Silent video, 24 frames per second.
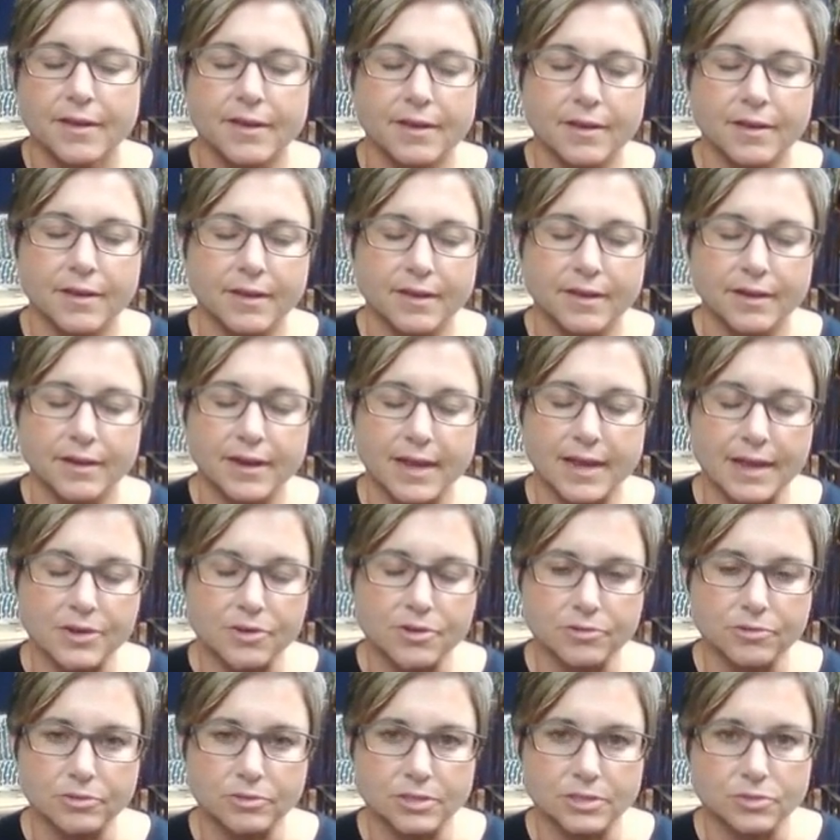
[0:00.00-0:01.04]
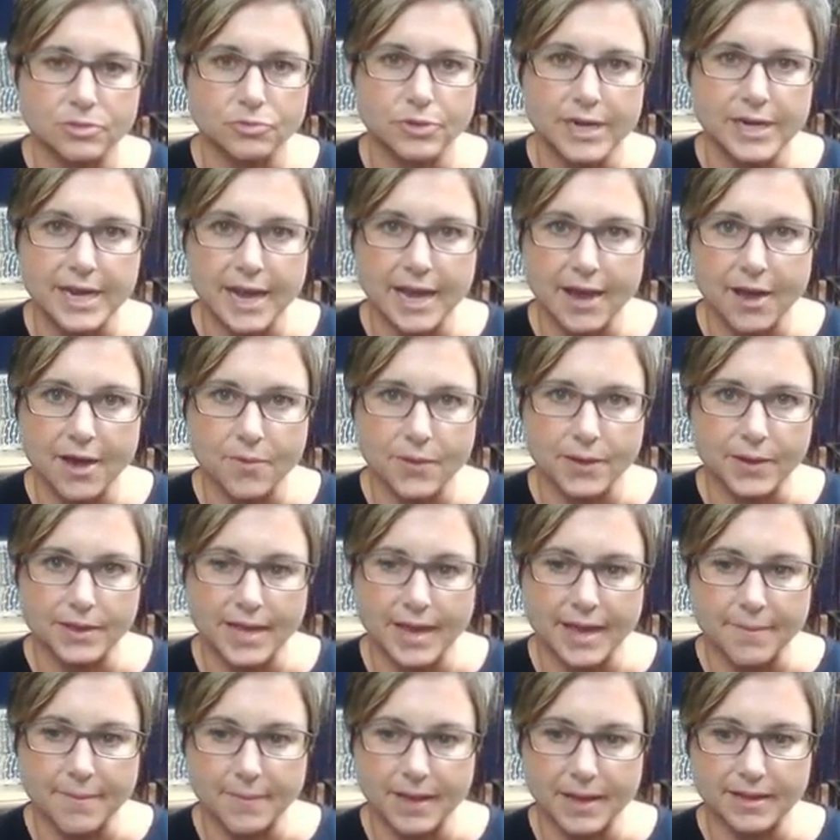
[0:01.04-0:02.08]
And again, you'll just recount what
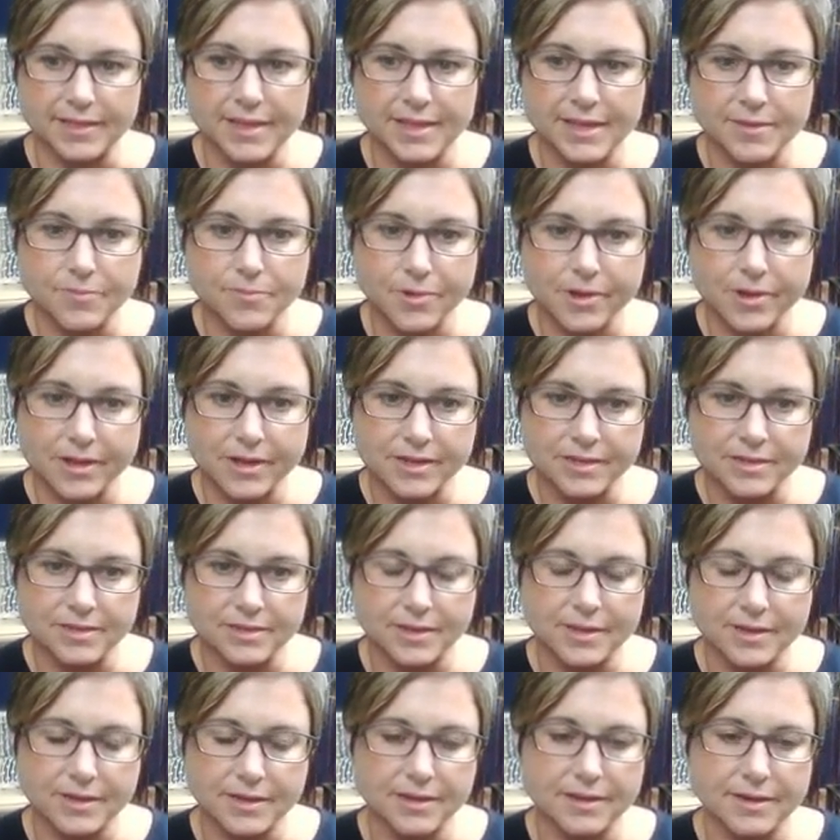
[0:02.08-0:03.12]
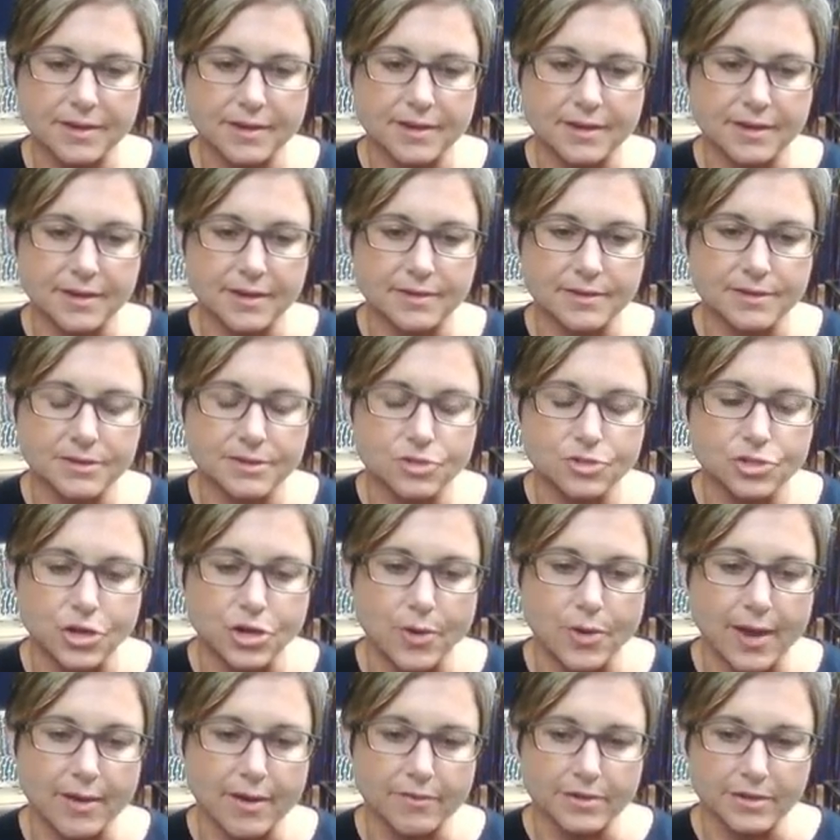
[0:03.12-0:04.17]
that main theme was and
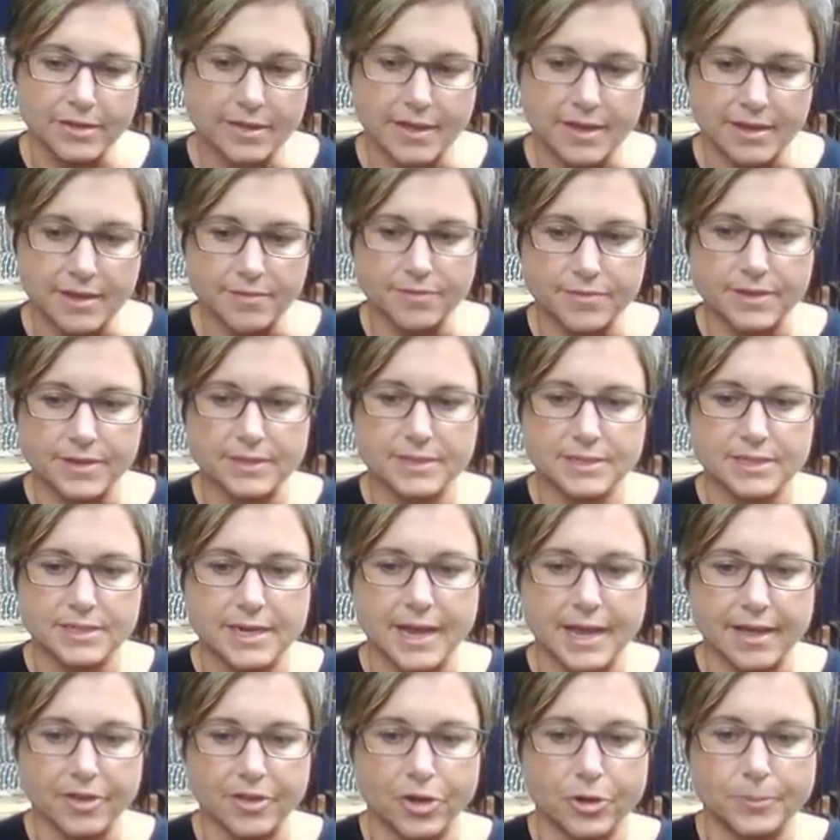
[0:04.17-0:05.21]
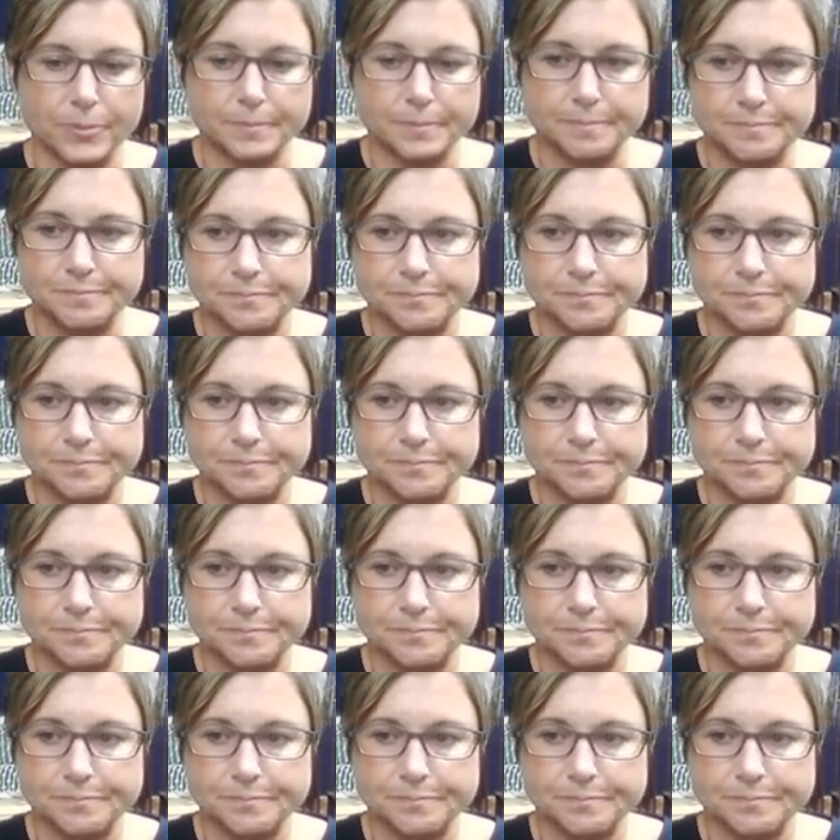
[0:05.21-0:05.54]
show how everything fits together.